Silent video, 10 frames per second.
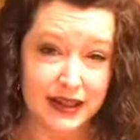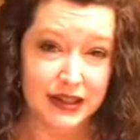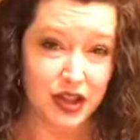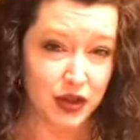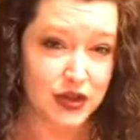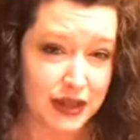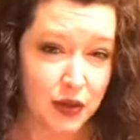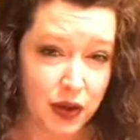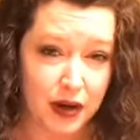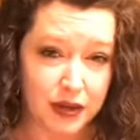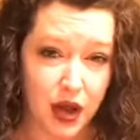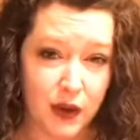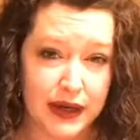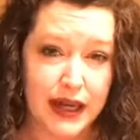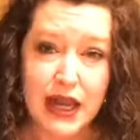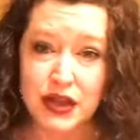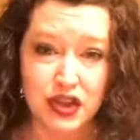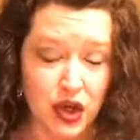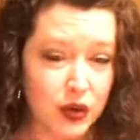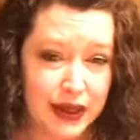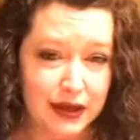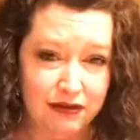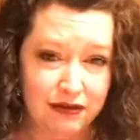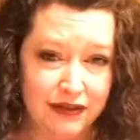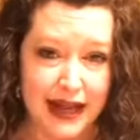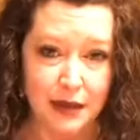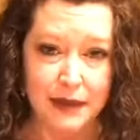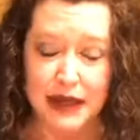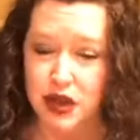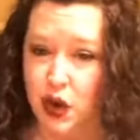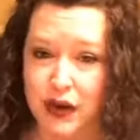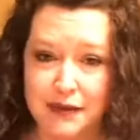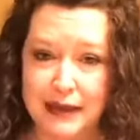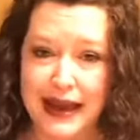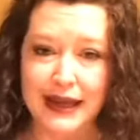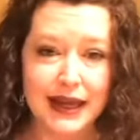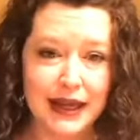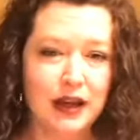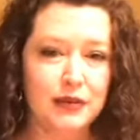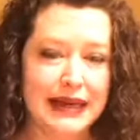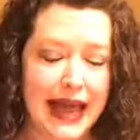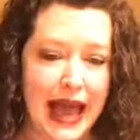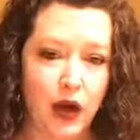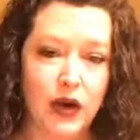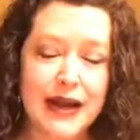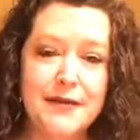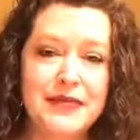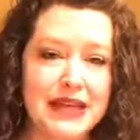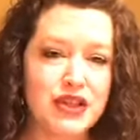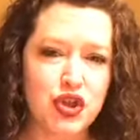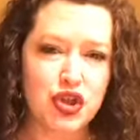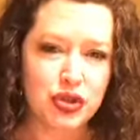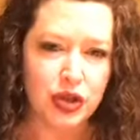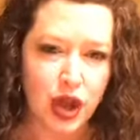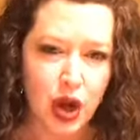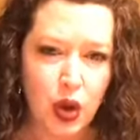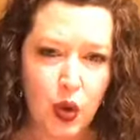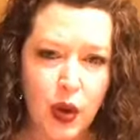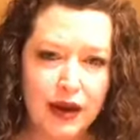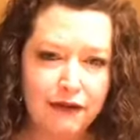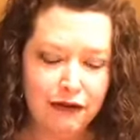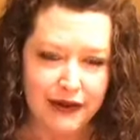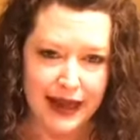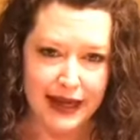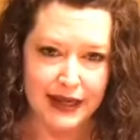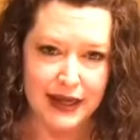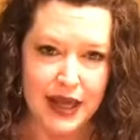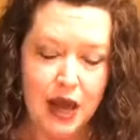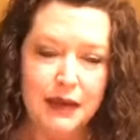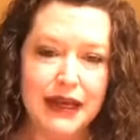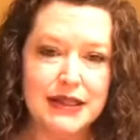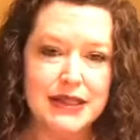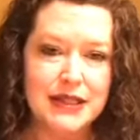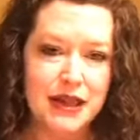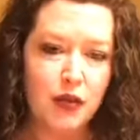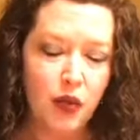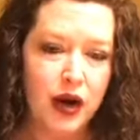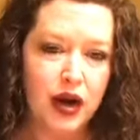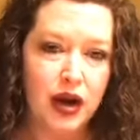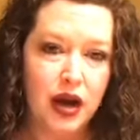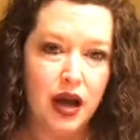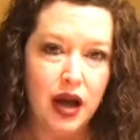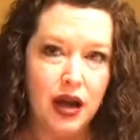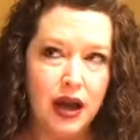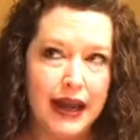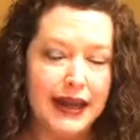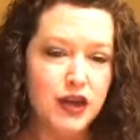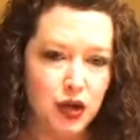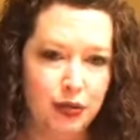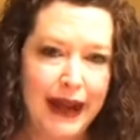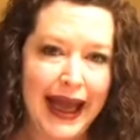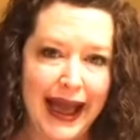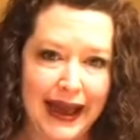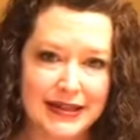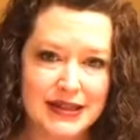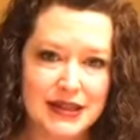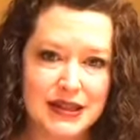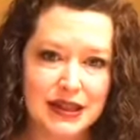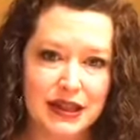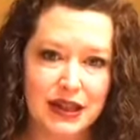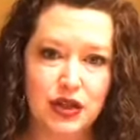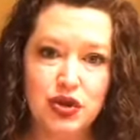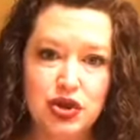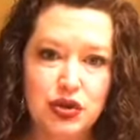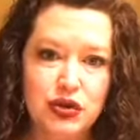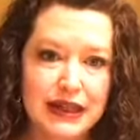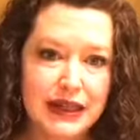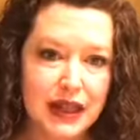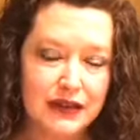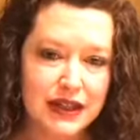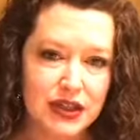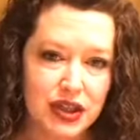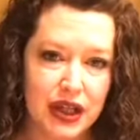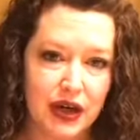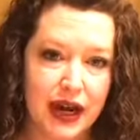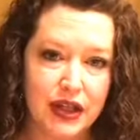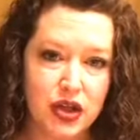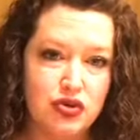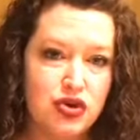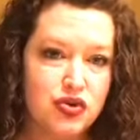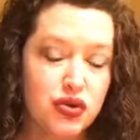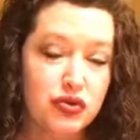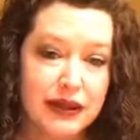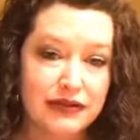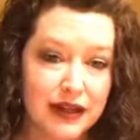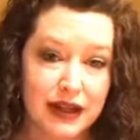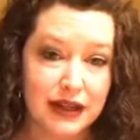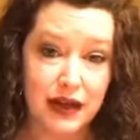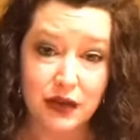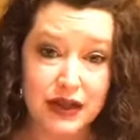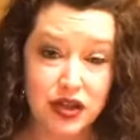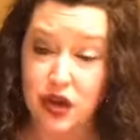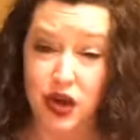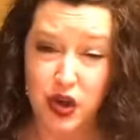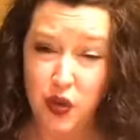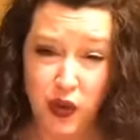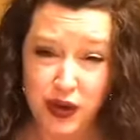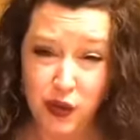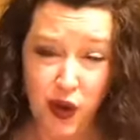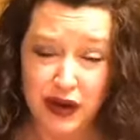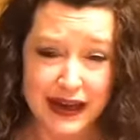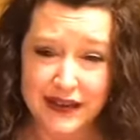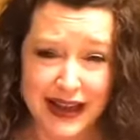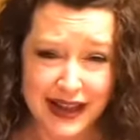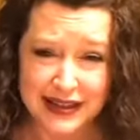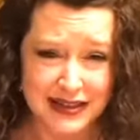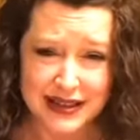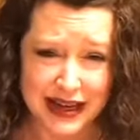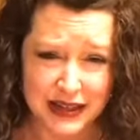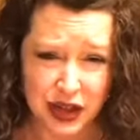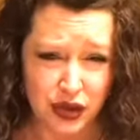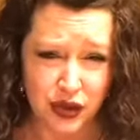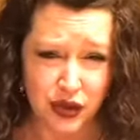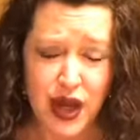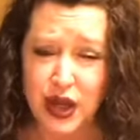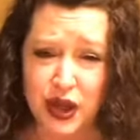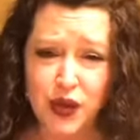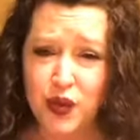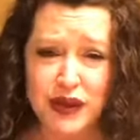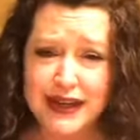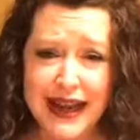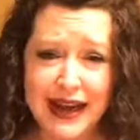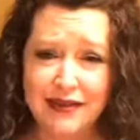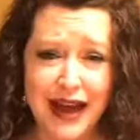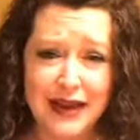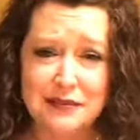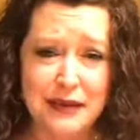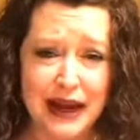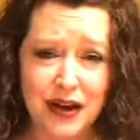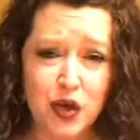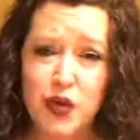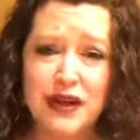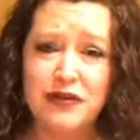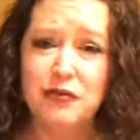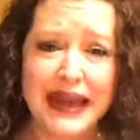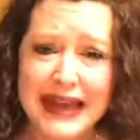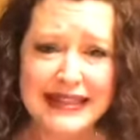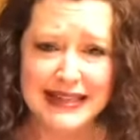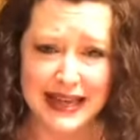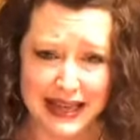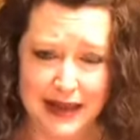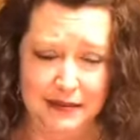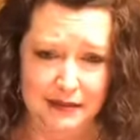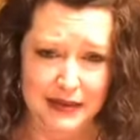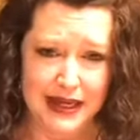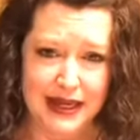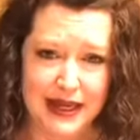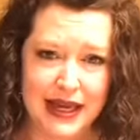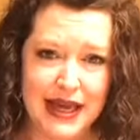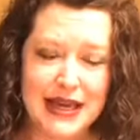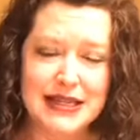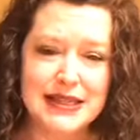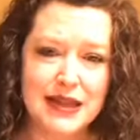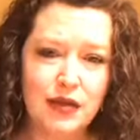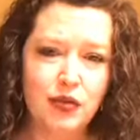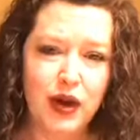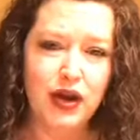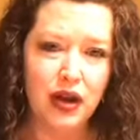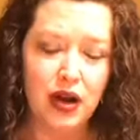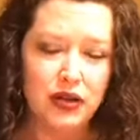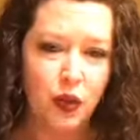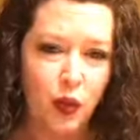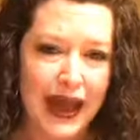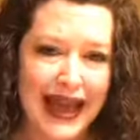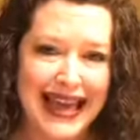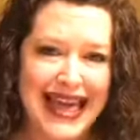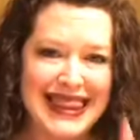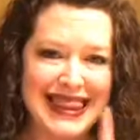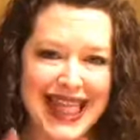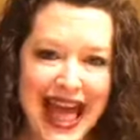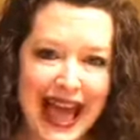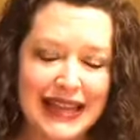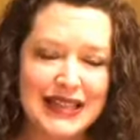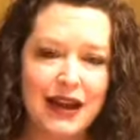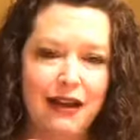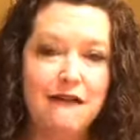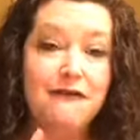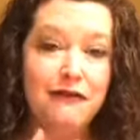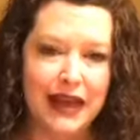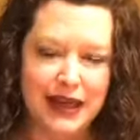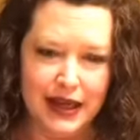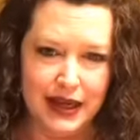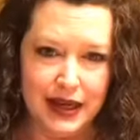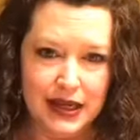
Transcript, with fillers: Do you see where I'm going? Don't get offended at me and don't get mad. Hear me out. It's a slow fade because somewhere in your past, you truly loved each other and you truly fell in love with each other, you wouldn't walk down the aisle and said, I do. You wouldn't have gotten married. You wouldn't have picked him. Somewhere along the way, that faded.